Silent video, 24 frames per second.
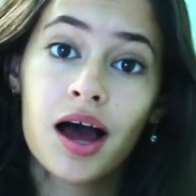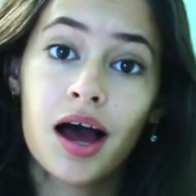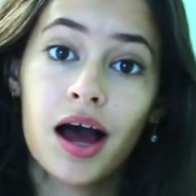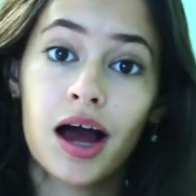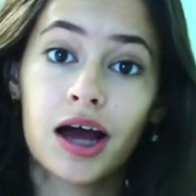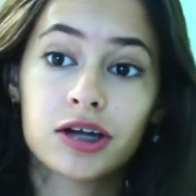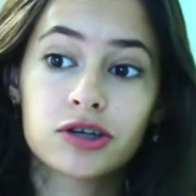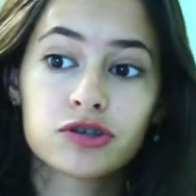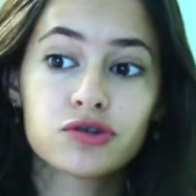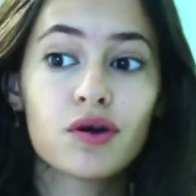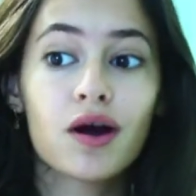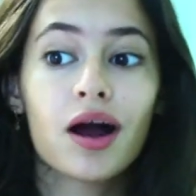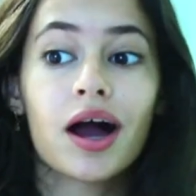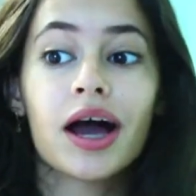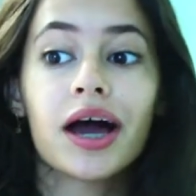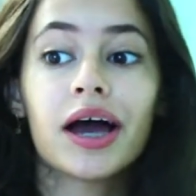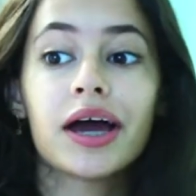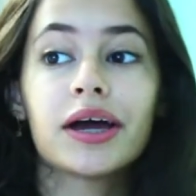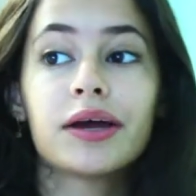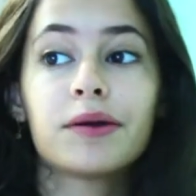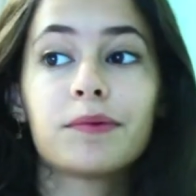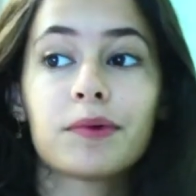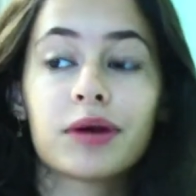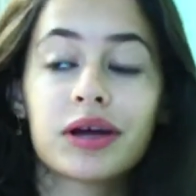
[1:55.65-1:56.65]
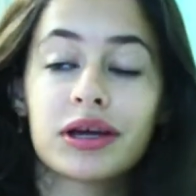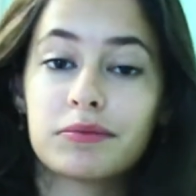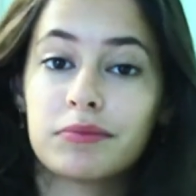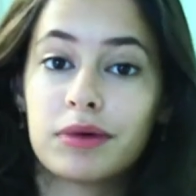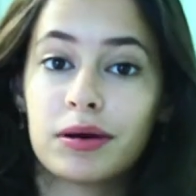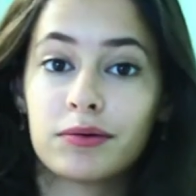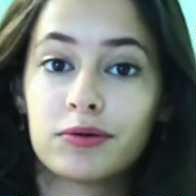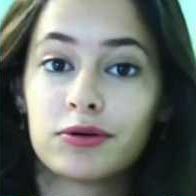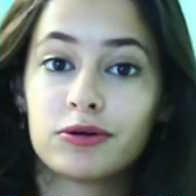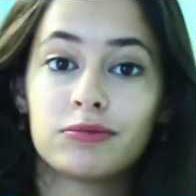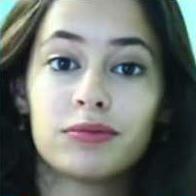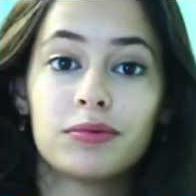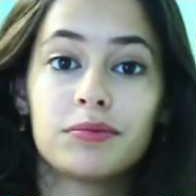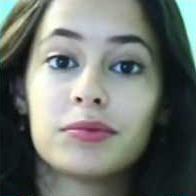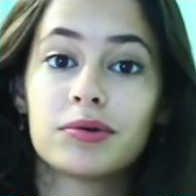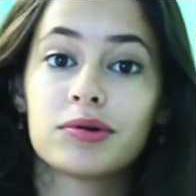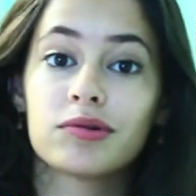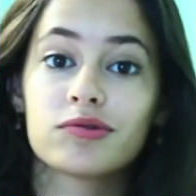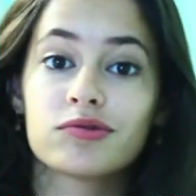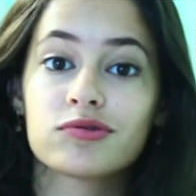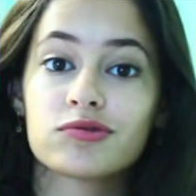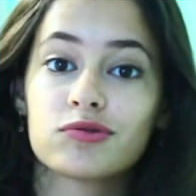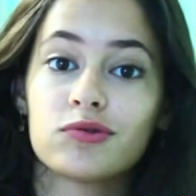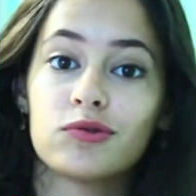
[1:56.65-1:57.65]
I tried working my room in
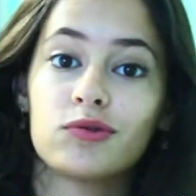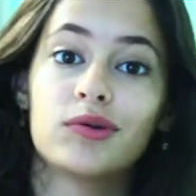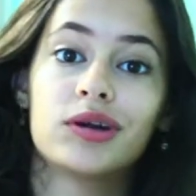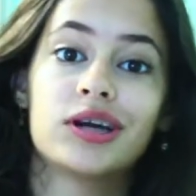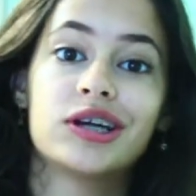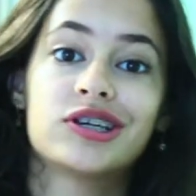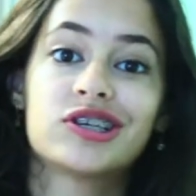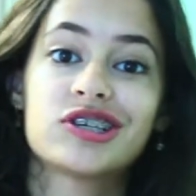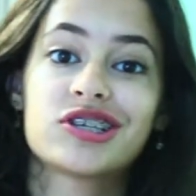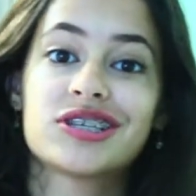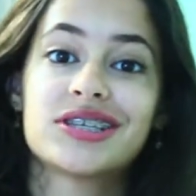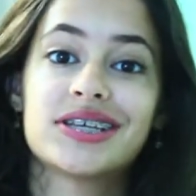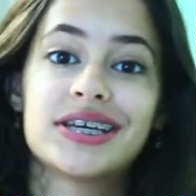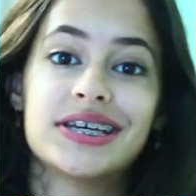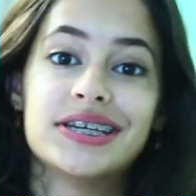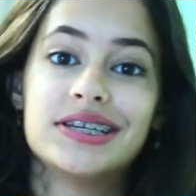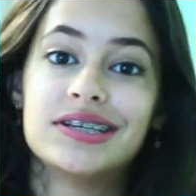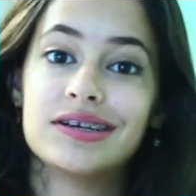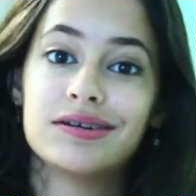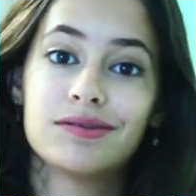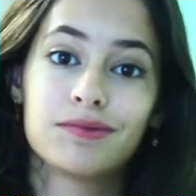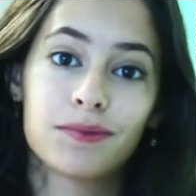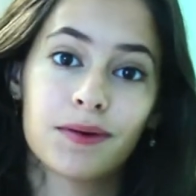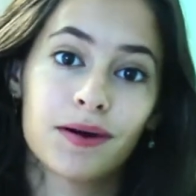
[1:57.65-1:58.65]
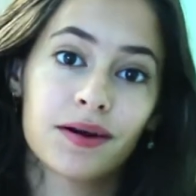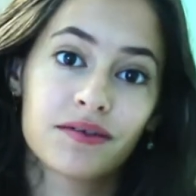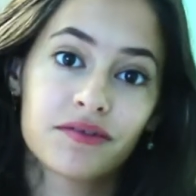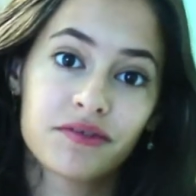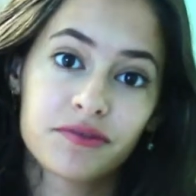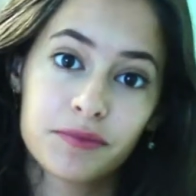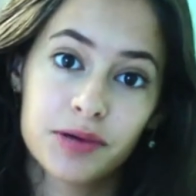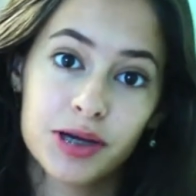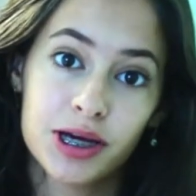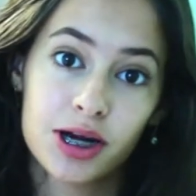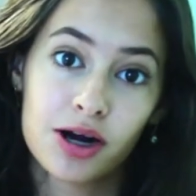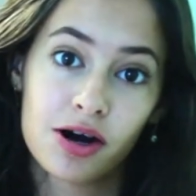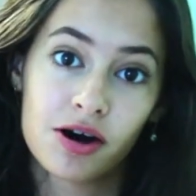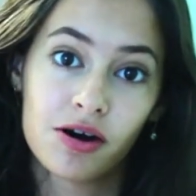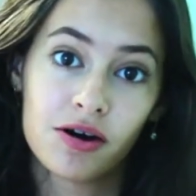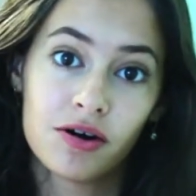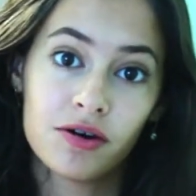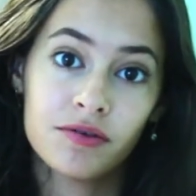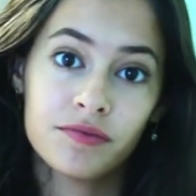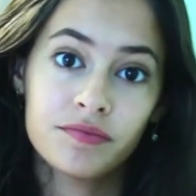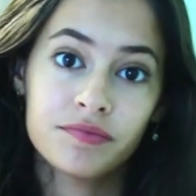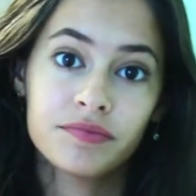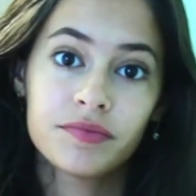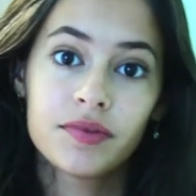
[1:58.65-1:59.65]
middle school and it just it didn't work for me at
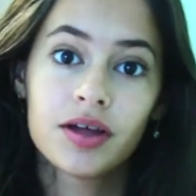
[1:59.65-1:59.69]
all.